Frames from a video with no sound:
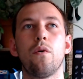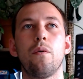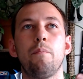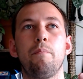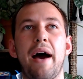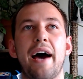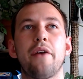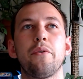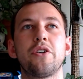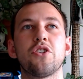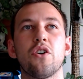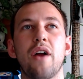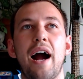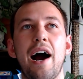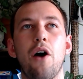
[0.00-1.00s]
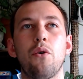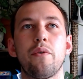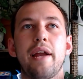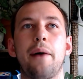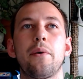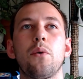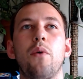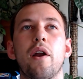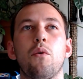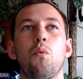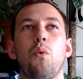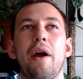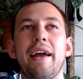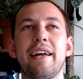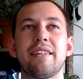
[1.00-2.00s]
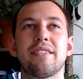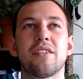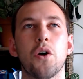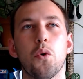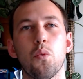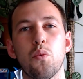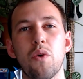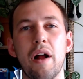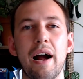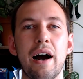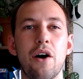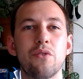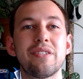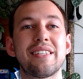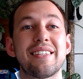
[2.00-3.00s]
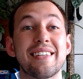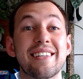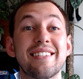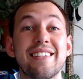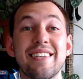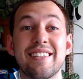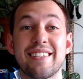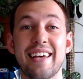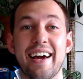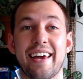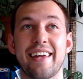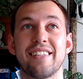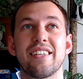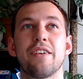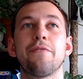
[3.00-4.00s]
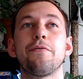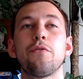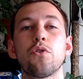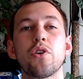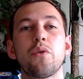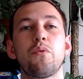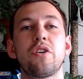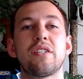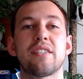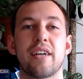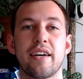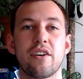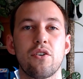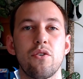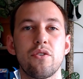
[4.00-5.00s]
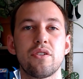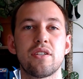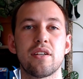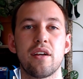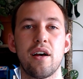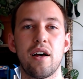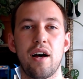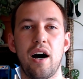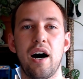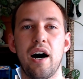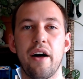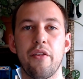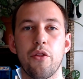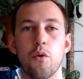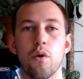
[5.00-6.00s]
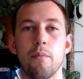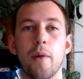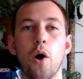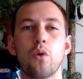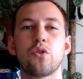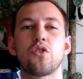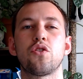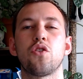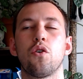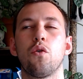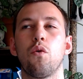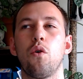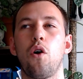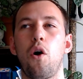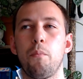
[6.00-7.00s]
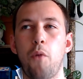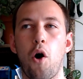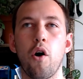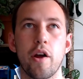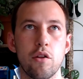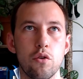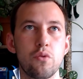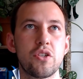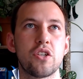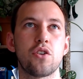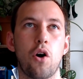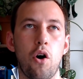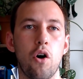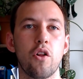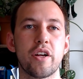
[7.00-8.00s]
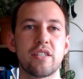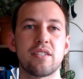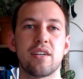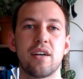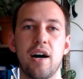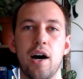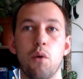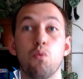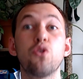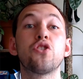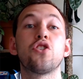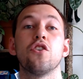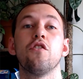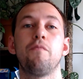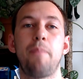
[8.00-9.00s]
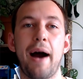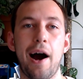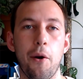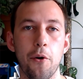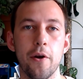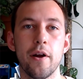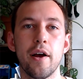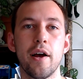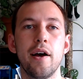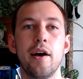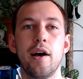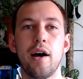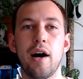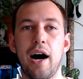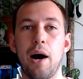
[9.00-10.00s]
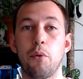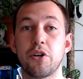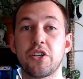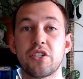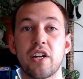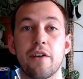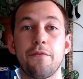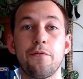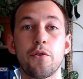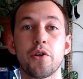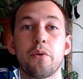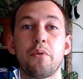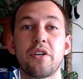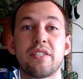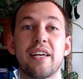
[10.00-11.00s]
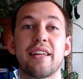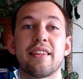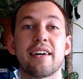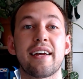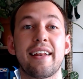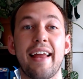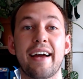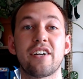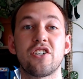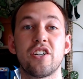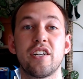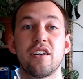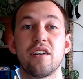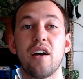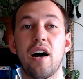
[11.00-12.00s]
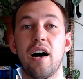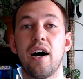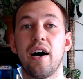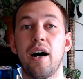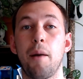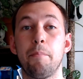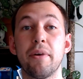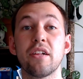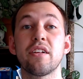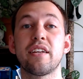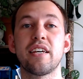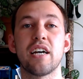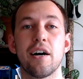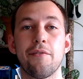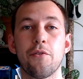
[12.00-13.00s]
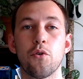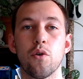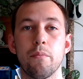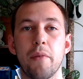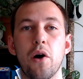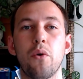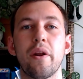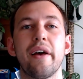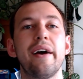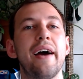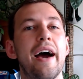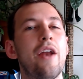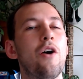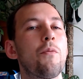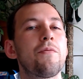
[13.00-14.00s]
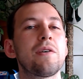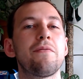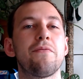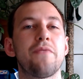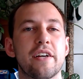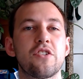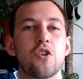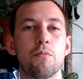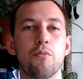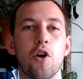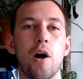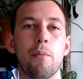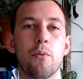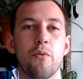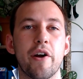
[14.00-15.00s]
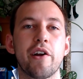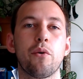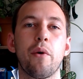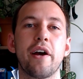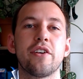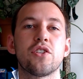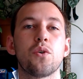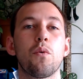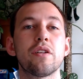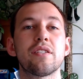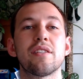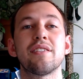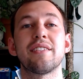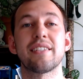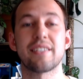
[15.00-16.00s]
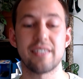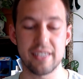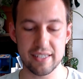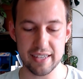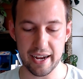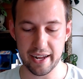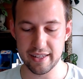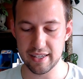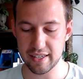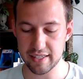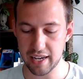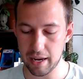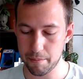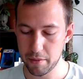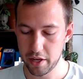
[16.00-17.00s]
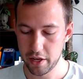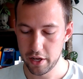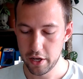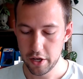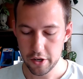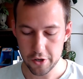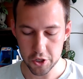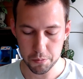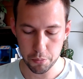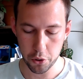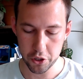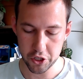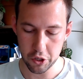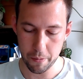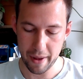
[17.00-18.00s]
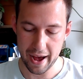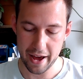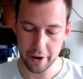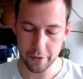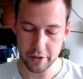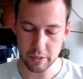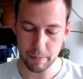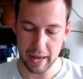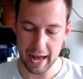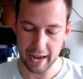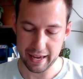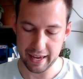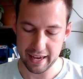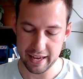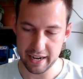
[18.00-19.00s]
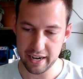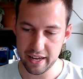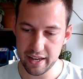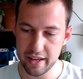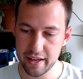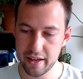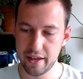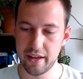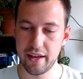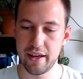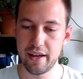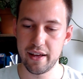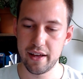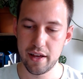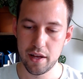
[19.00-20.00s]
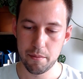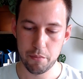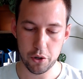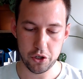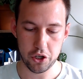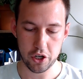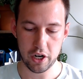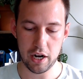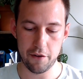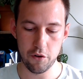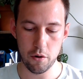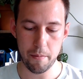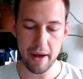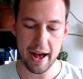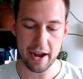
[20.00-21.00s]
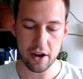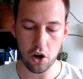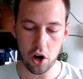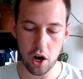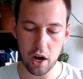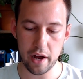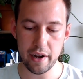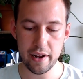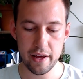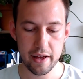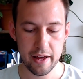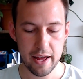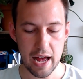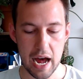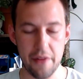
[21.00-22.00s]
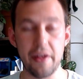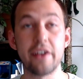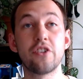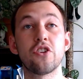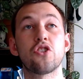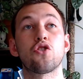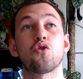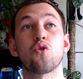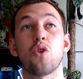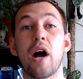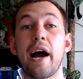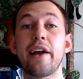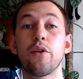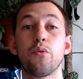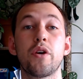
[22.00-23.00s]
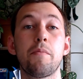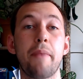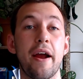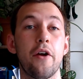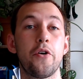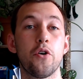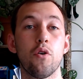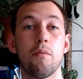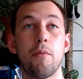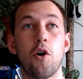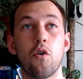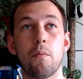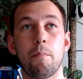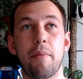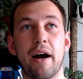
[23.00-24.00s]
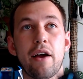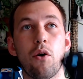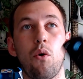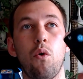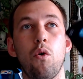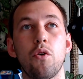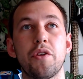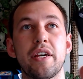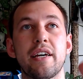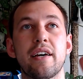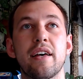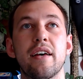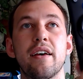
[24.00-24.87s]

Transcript: batteries are out. Now we want to wait around 60 seconds. It fully recycles uh, the remote, so it loses all its uh, reserve power, uh, which is going to fully reset the connection uh, ability of the remote and hopefully fix your problem right away. So once the 60 seconds is up, just put your batteries back in, put your cover back on, and then just try to repair your remote by holding,